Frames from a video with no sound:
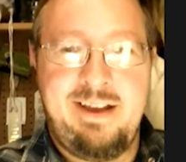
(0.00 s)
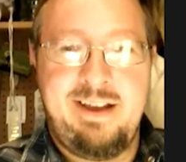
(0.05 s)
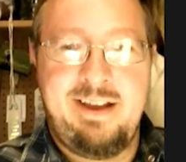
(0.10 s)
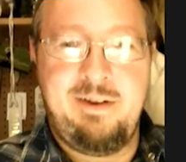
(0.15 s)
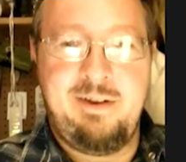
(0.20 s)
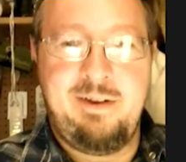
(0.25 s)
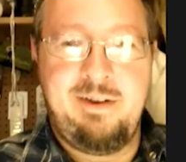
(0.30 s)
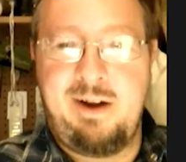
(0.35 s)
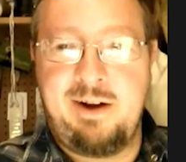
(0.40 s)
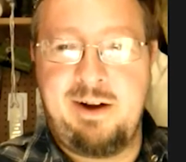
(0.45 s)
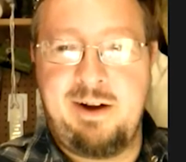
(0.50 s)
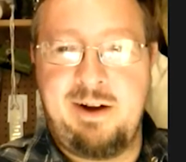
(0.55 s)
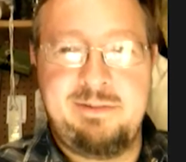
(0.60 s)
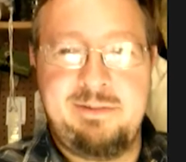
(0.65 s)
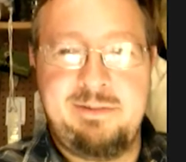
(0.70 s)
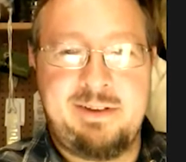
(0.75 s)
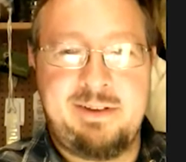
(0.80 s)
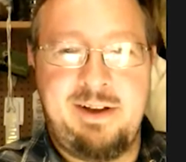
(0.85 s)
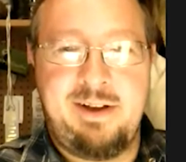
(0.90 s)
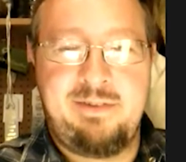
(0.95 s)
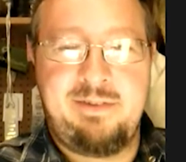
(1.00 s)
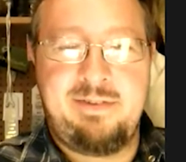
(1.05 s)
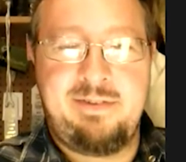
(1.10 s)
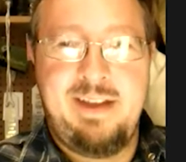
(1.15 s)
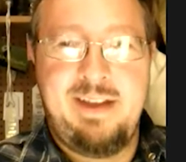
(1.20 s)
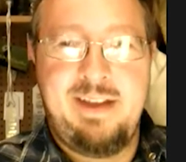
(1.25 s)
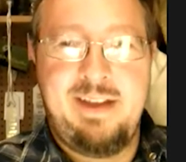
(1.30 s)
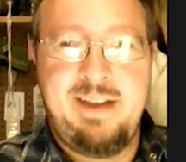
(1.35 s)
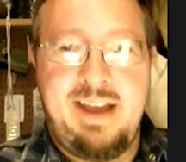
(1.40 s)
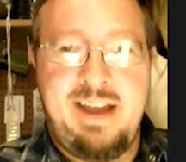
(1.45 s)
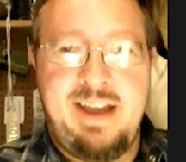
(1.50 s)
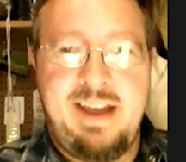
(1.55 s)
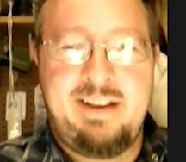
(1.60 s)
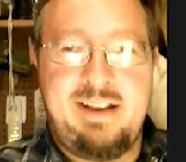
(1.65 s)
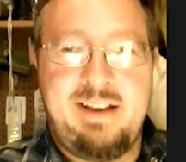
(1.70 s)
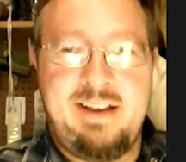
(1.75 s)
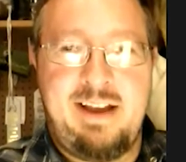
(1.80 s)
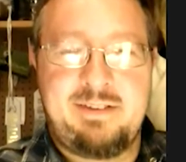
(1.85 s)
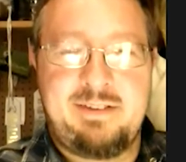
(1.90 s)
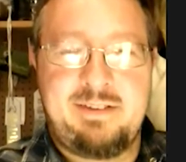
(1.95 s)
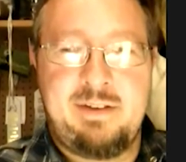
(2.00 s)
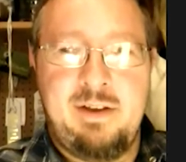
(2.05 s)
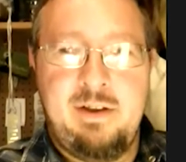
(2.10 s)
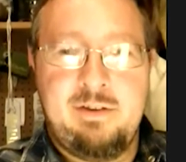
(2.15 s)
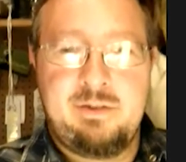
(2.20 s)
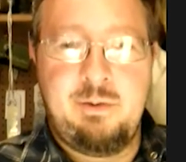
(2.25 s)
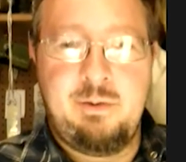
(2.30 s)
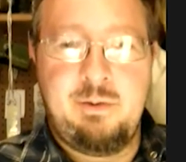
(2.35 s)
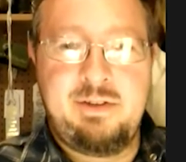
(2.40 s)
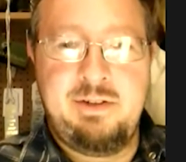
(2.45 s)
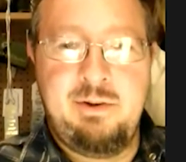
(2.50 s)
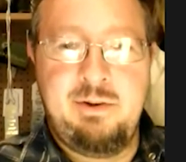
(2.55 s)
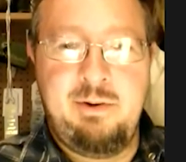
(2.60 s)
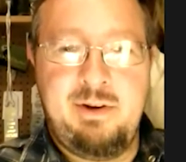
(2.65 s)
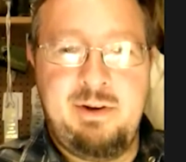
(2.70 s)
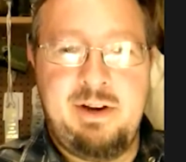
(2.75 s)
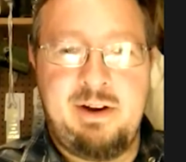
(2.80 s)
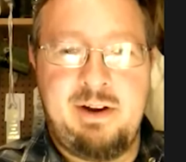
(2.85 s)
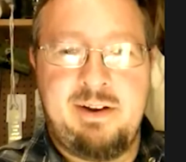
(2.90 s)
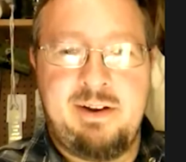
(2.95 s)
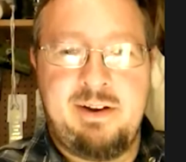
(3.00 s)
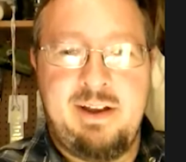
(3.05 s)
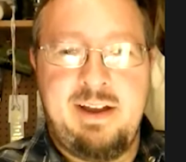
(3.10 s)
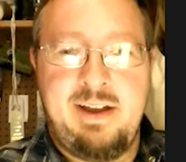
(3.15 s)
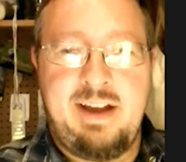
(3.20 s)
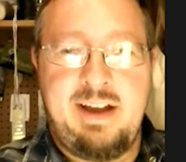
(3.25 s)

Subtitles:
And we talked and stuff. And he asked, "So what you doing here?"